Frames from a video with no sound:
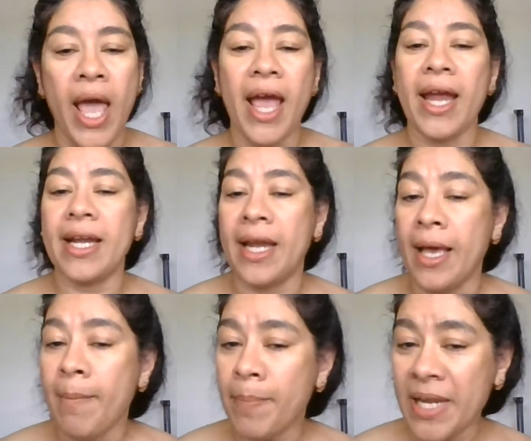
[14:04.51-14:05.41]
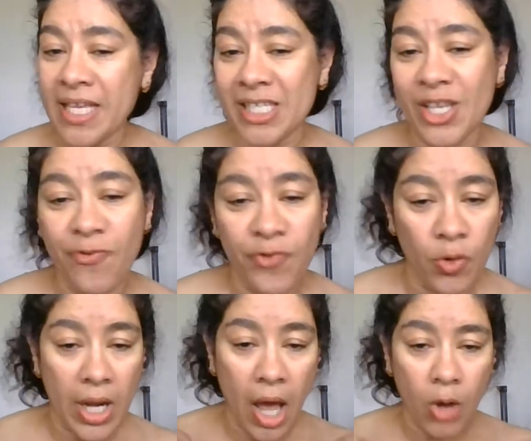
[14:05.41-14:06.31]
And please, if you
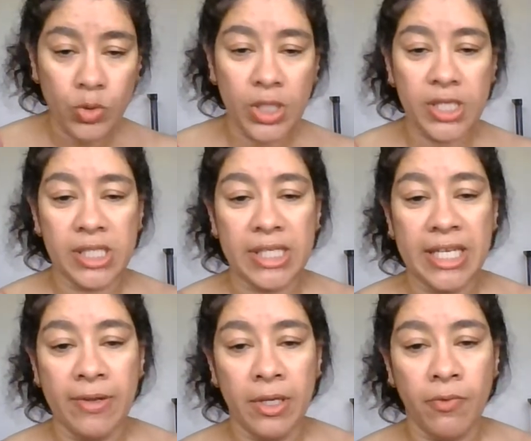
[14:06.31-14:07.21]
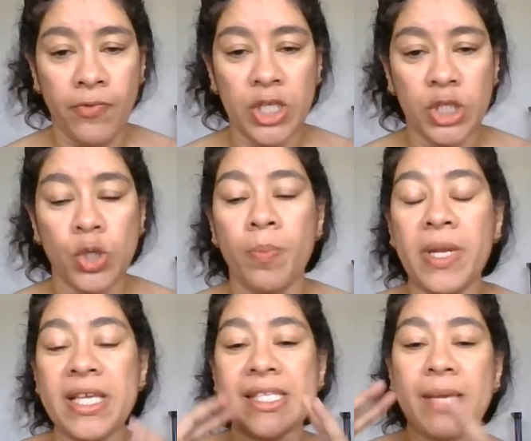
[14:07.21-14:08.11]
love this video,
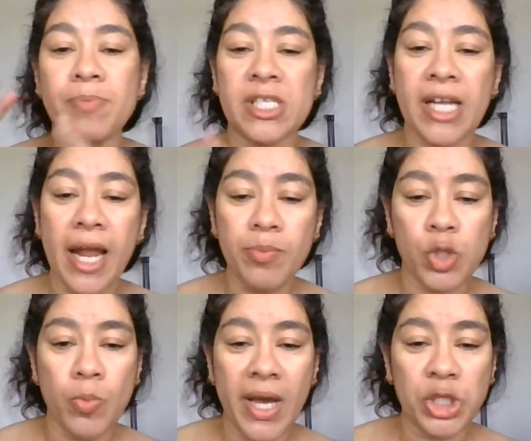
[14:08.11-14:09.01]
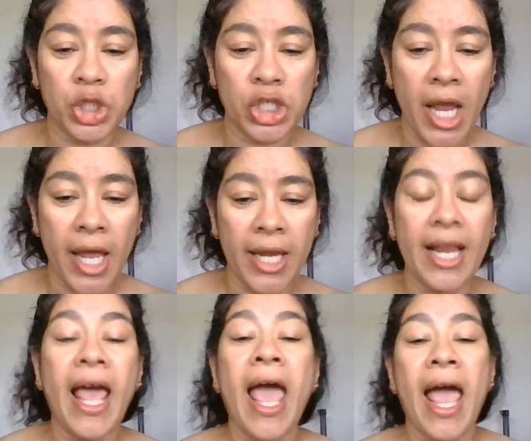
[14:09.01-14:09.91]
please subscribe to my
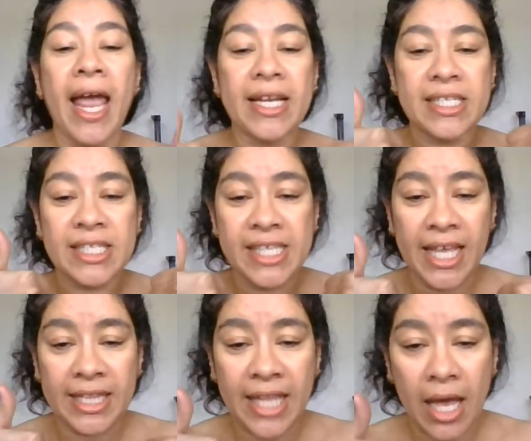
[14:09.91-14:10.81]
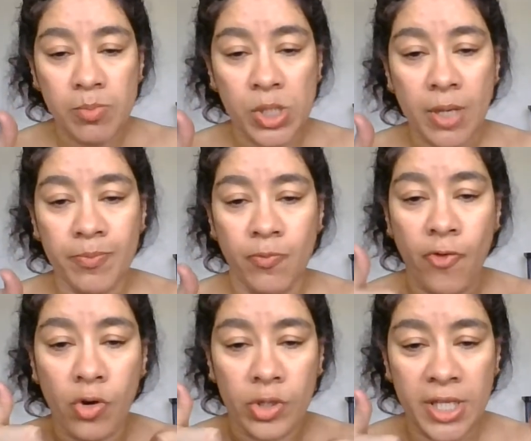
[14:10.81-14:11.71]
channel and say thumbs up
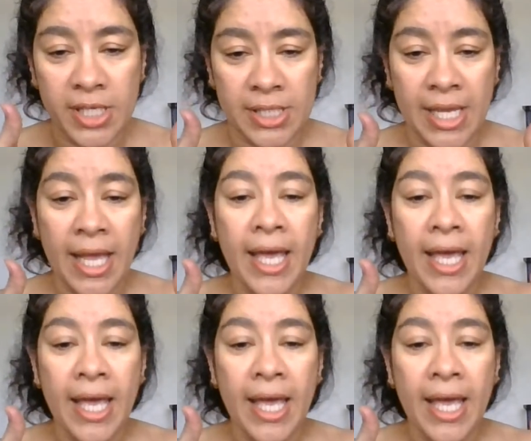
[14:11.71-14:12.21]
for this